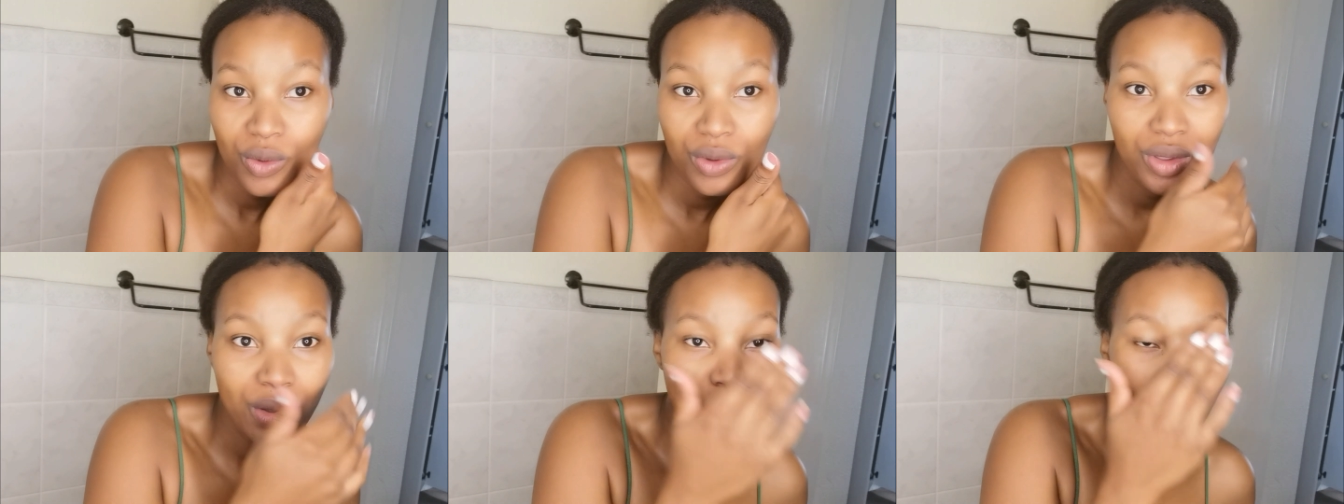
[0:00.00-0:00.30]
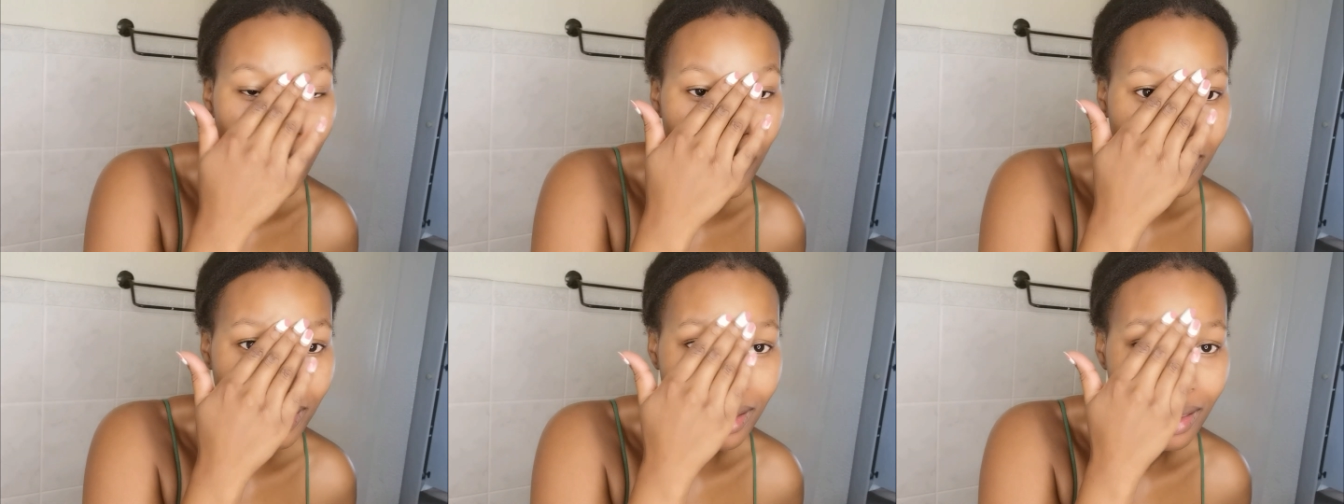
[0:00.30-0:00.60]
the
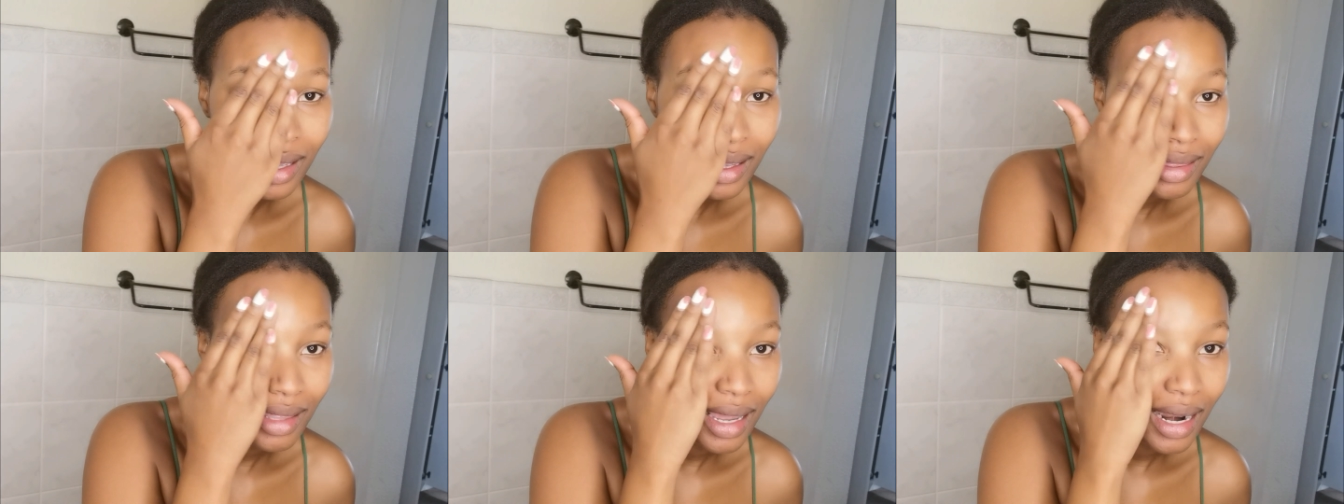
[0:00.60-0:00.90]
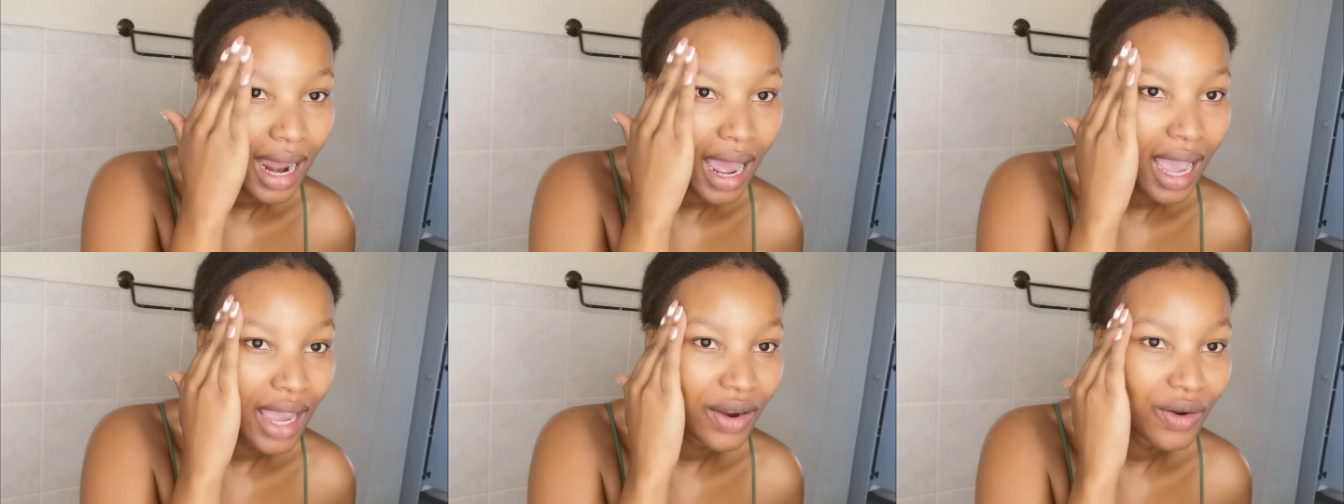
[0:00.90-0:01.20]
one thing
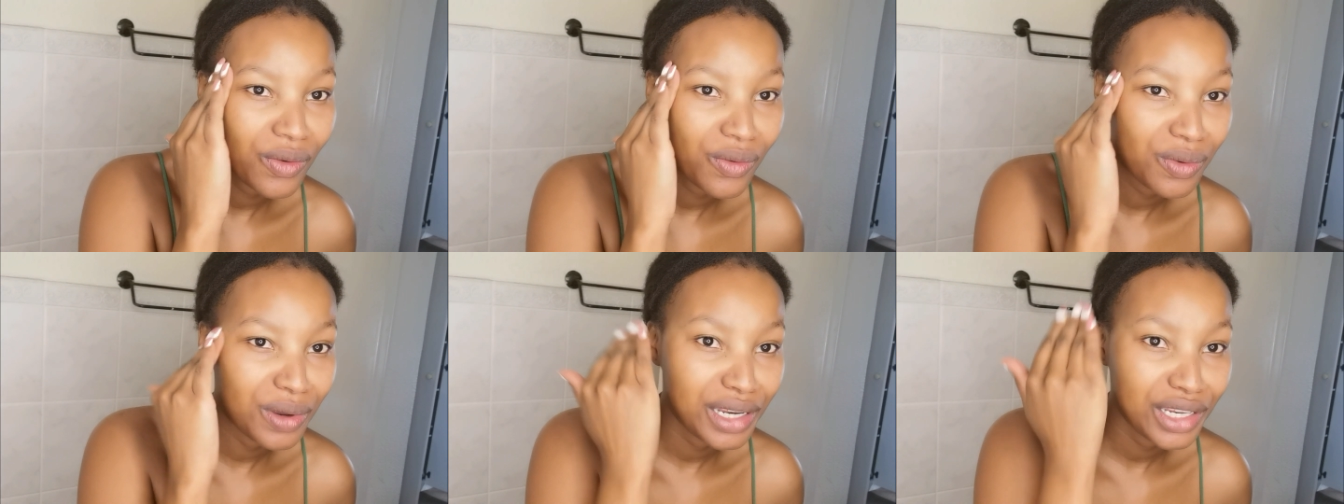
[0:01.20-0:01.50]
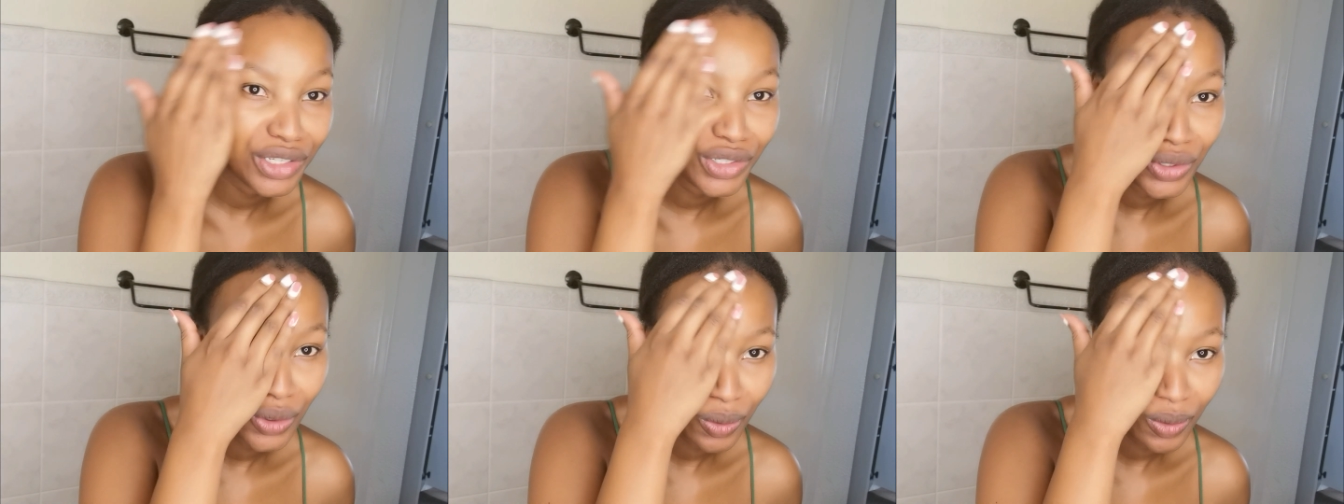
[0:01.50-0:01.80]
that I
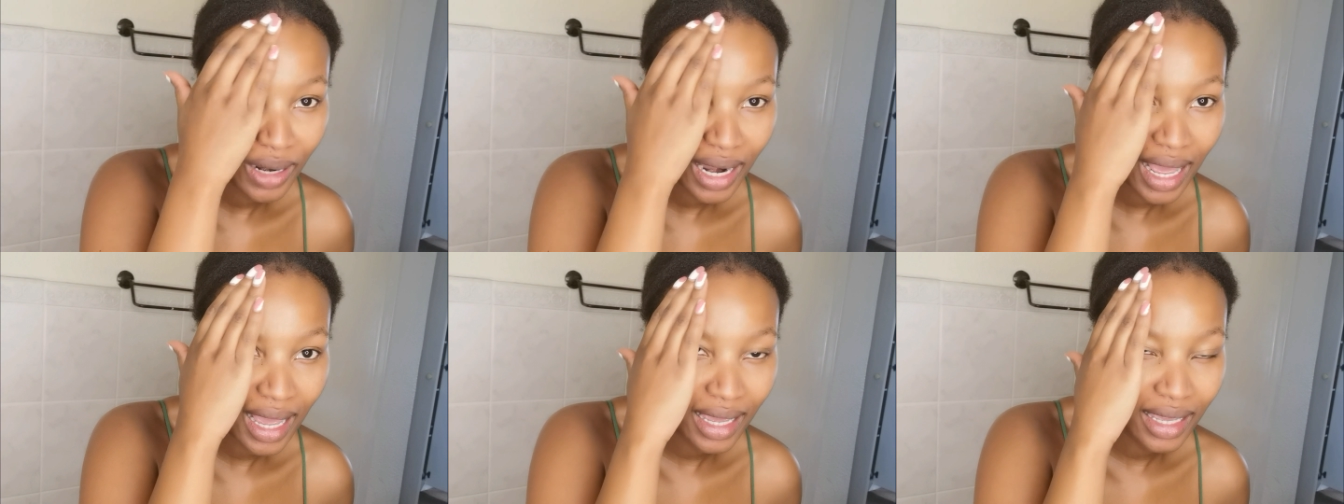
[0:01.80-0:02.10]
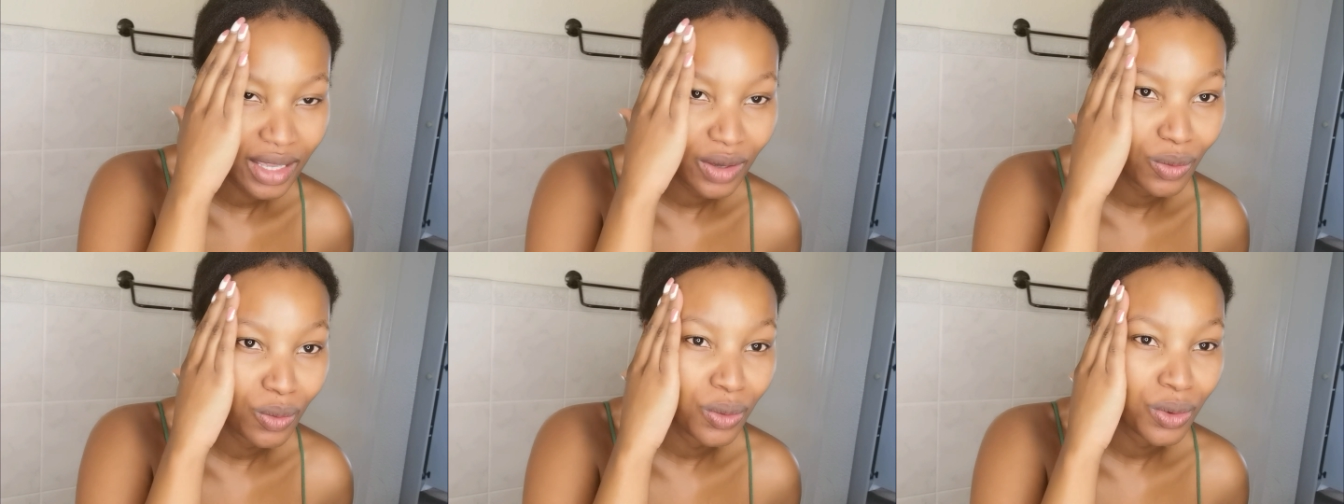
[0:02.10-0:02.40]
really don't
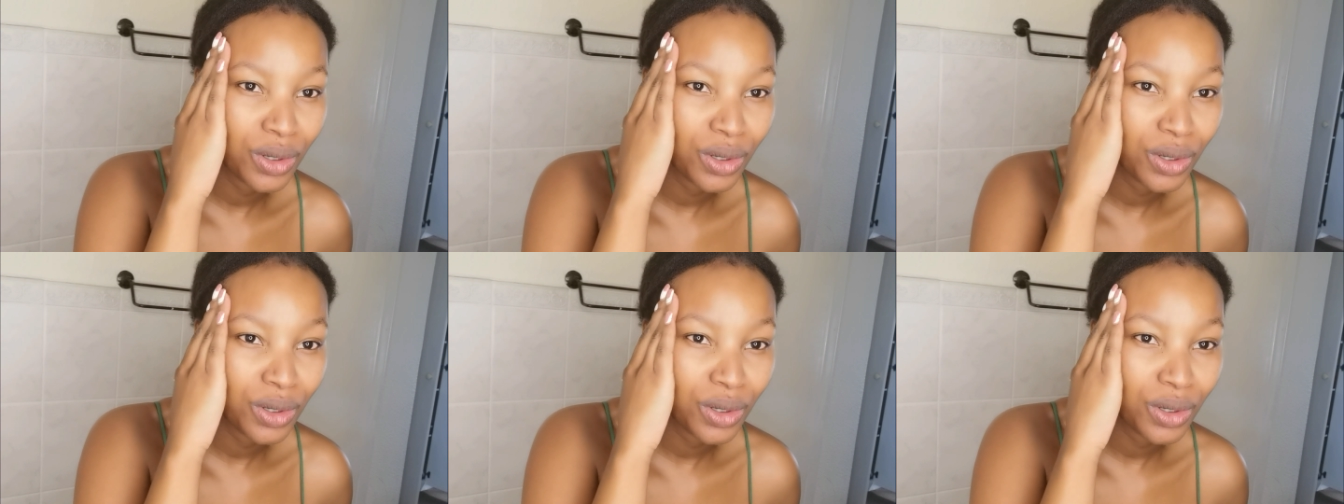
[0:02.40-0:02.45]
like